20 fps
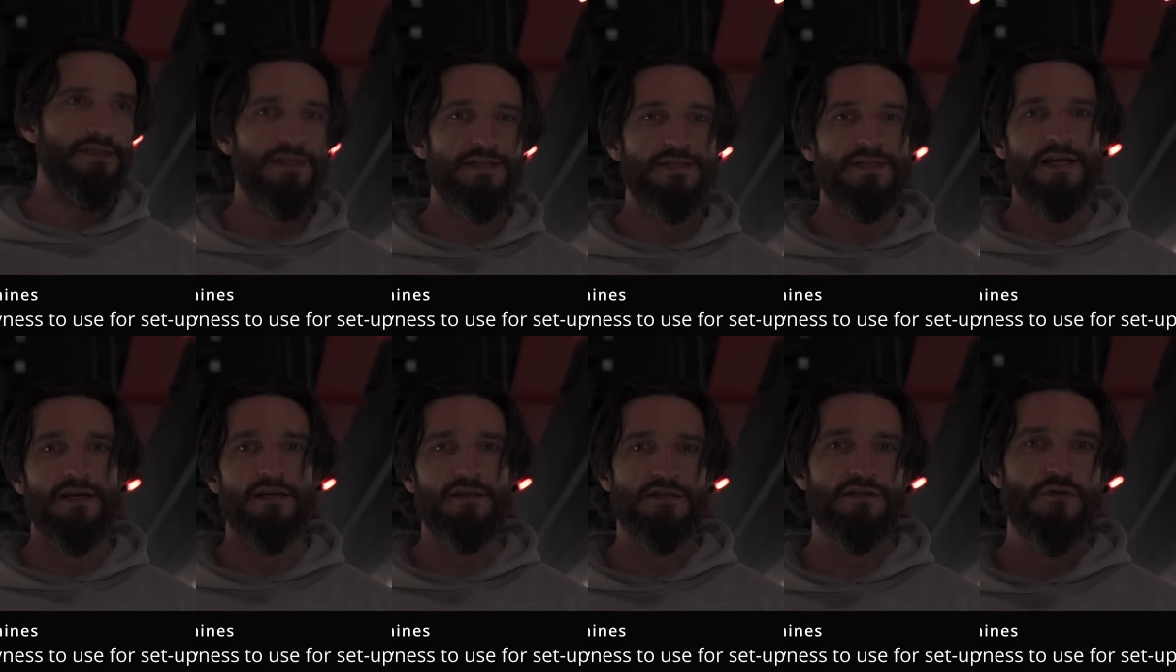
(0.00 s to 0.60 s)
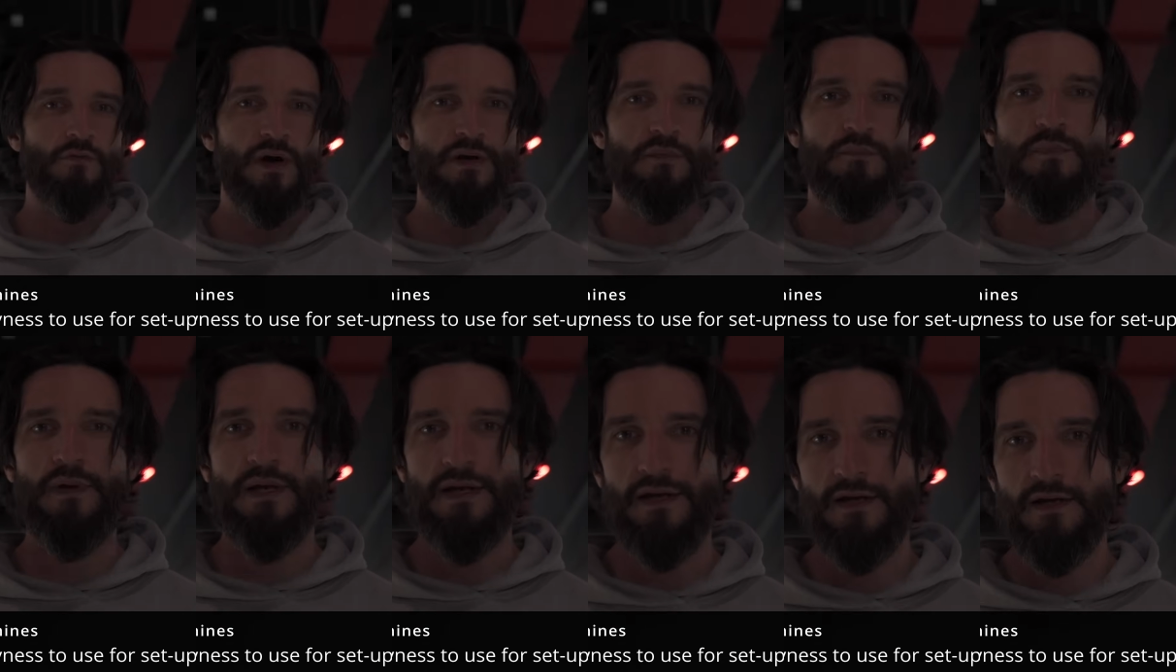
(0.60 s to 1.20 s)
detail is
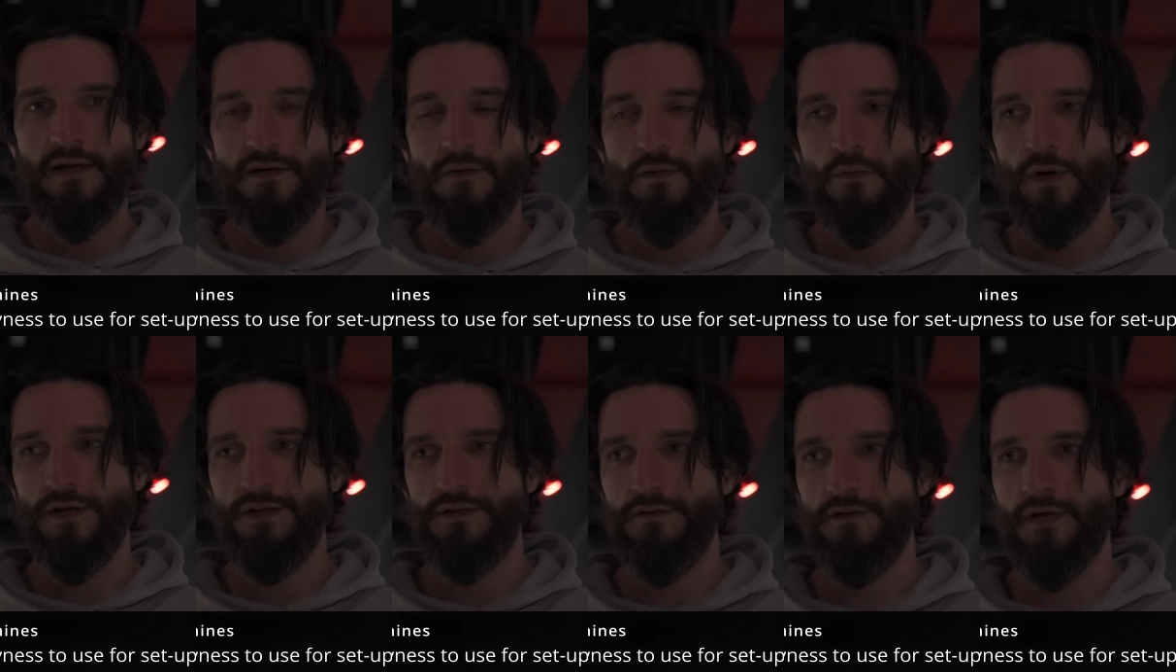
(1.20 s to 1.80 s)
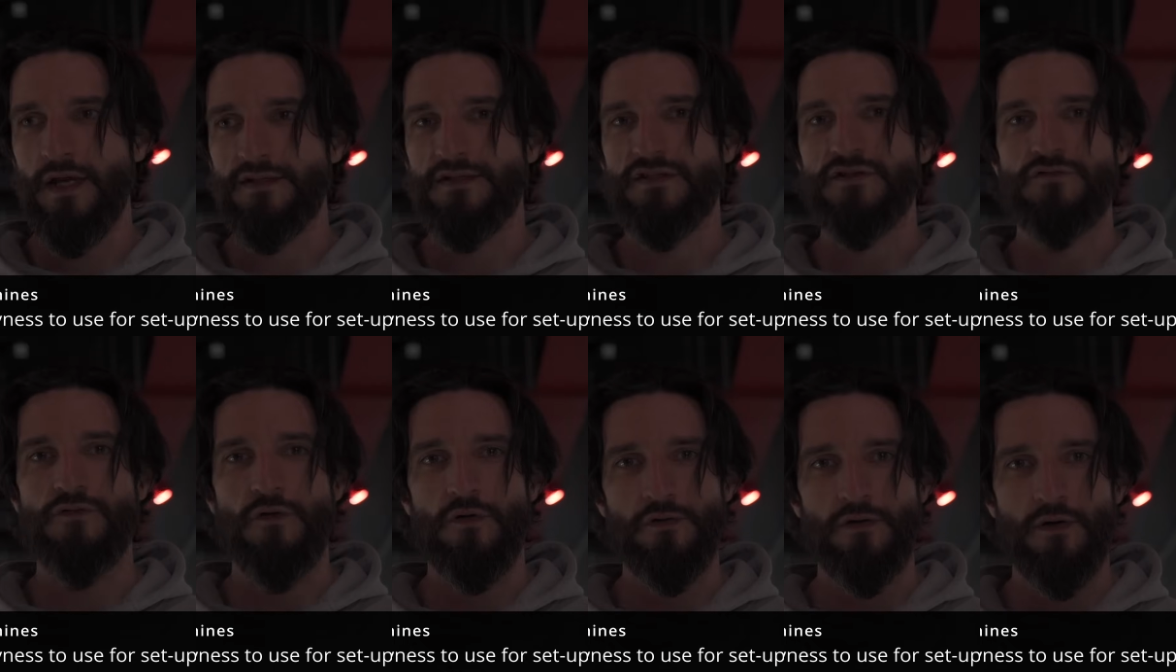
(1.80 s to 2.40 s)
quite big when you get
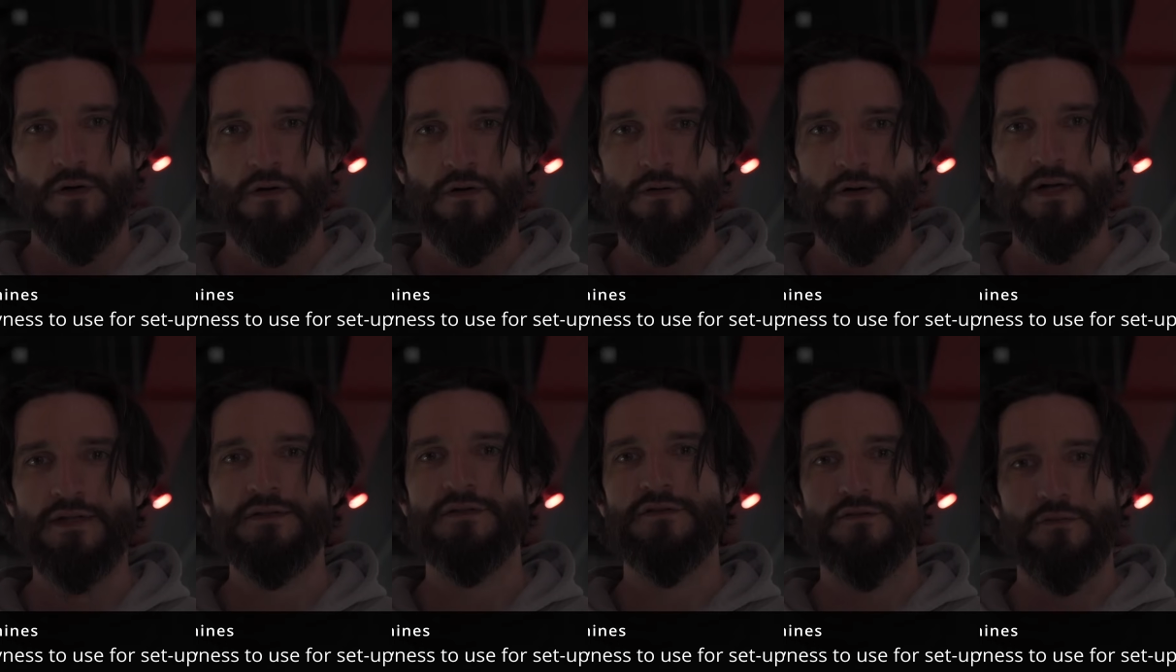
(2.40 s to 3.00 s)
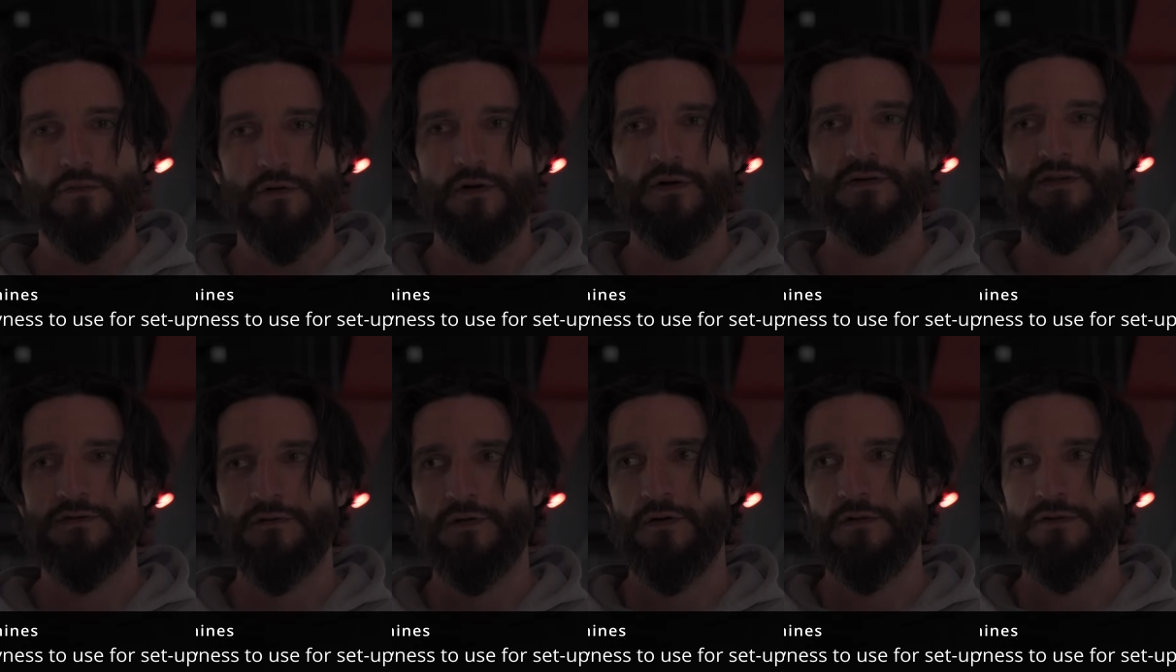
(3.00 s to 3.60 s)
stronger and stronger
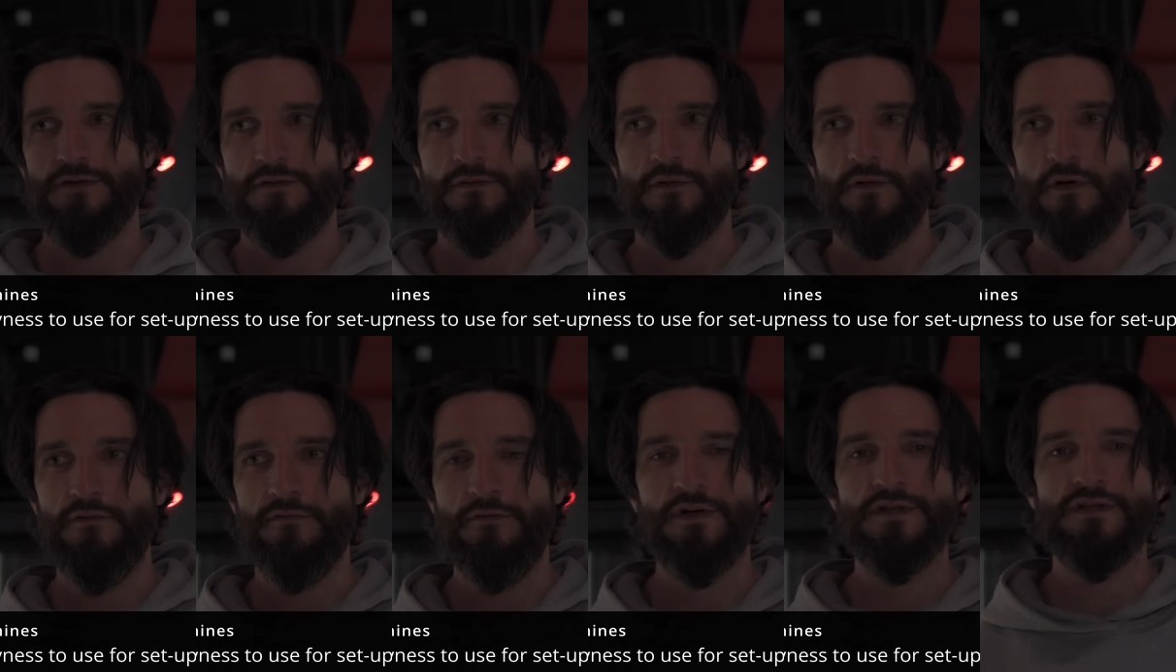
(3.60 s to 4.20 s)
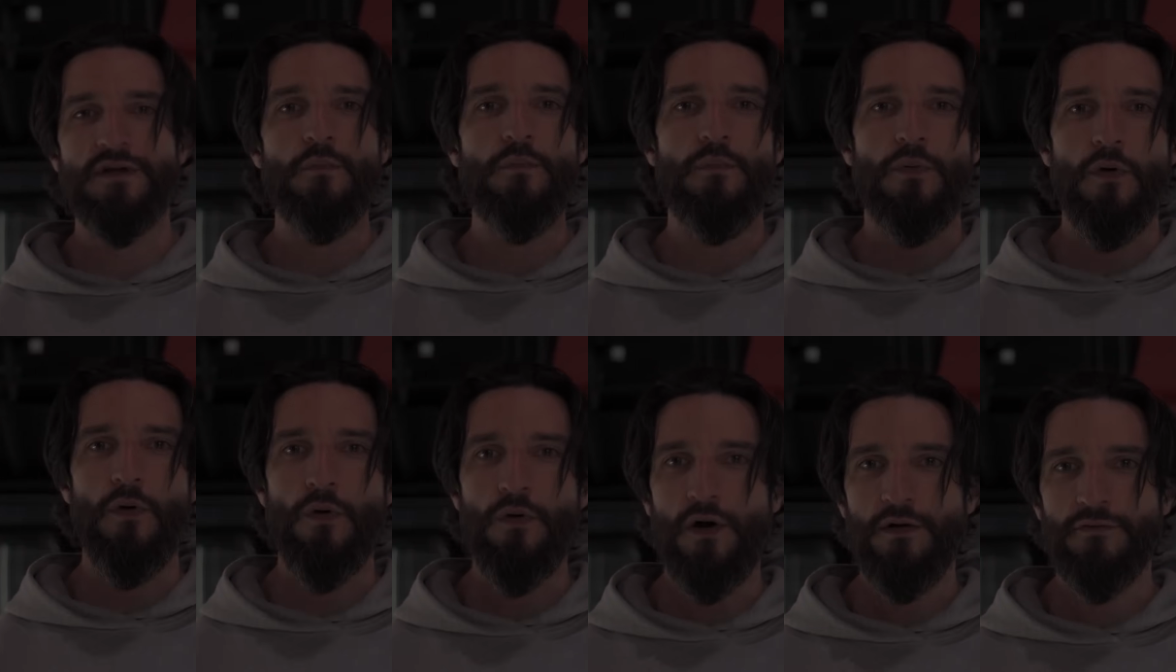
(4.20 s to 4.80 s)
and stronger and stronger. For
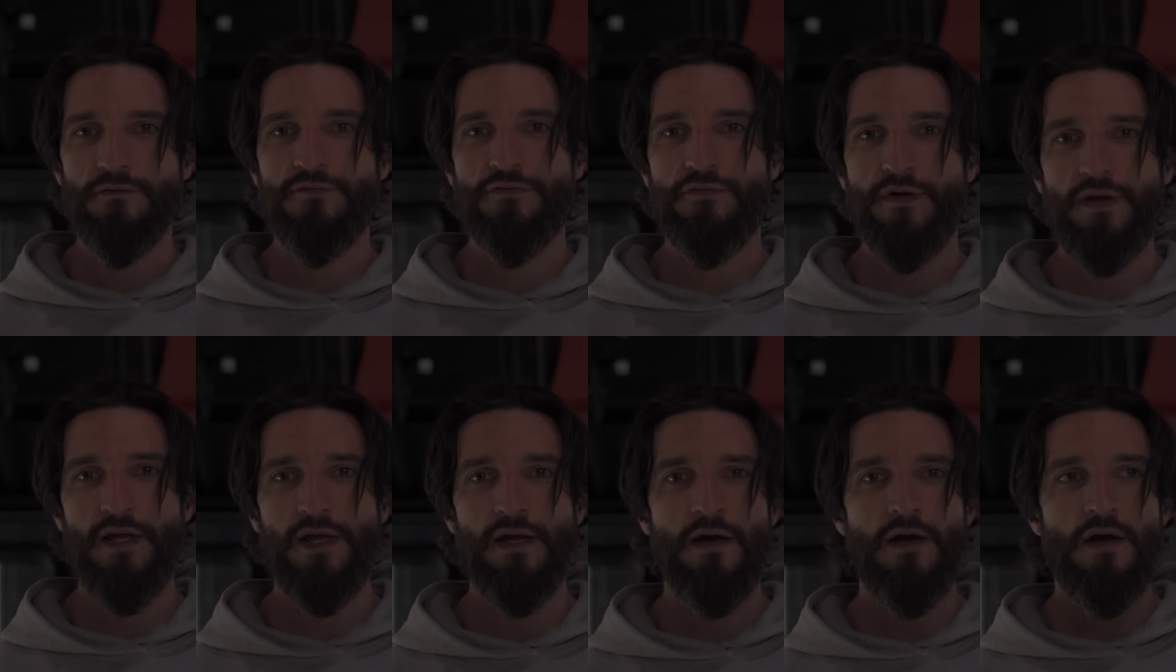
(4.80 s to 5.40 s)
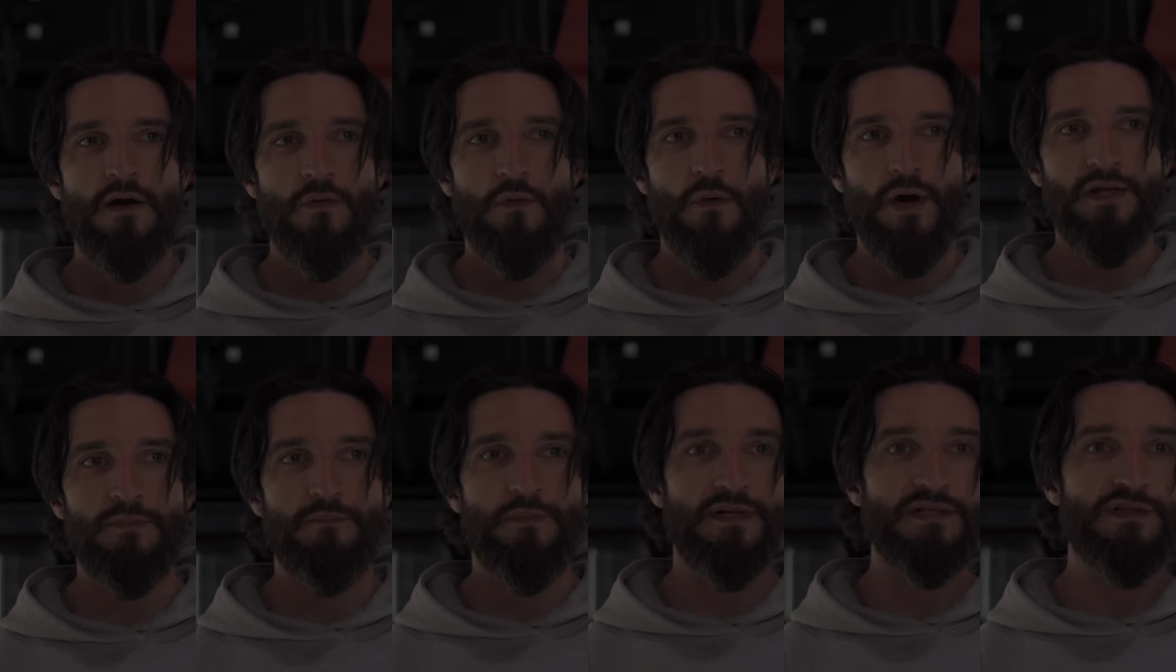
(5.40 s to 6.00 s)
example, on free
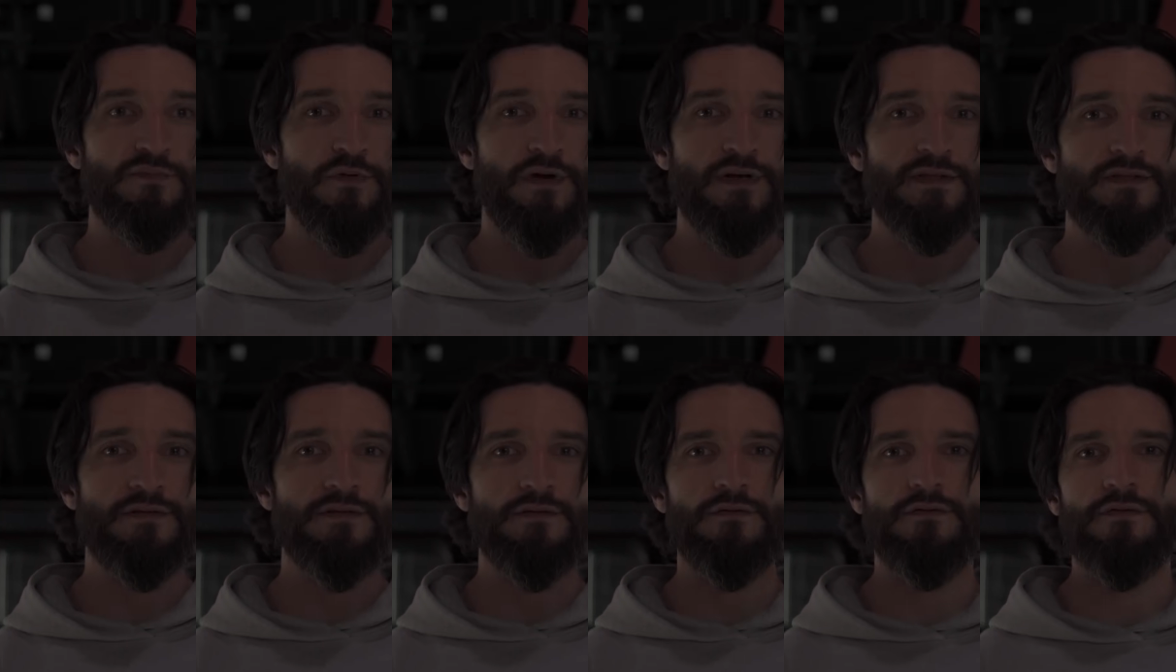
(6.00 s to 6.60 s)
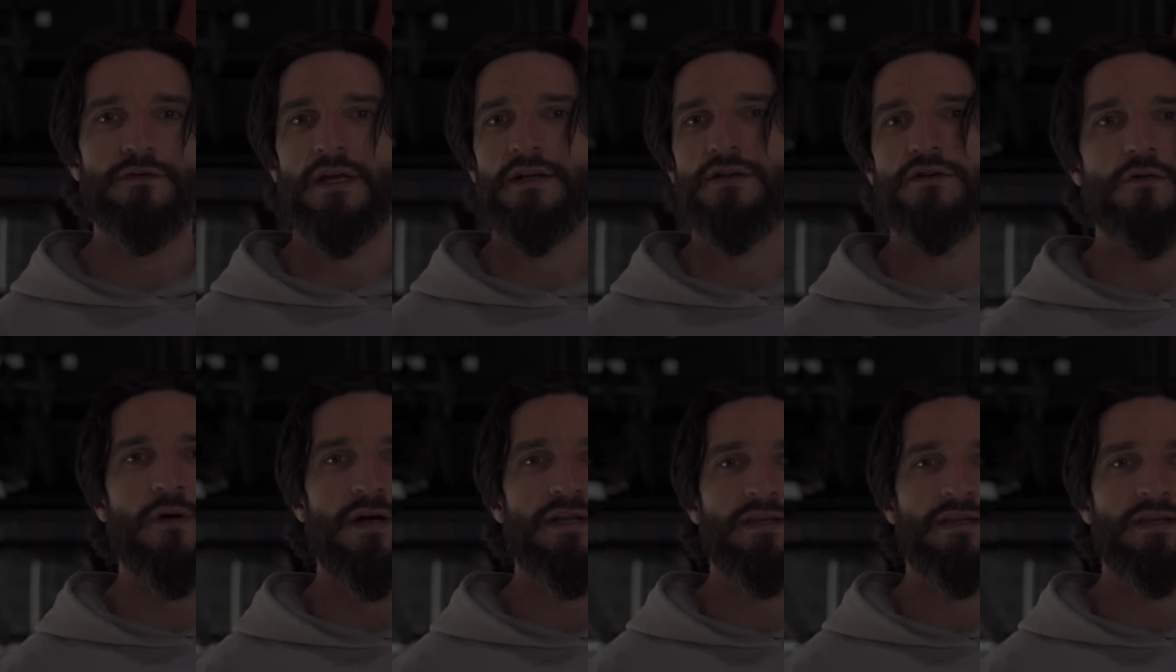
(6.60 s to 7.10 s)
weight bench press, you get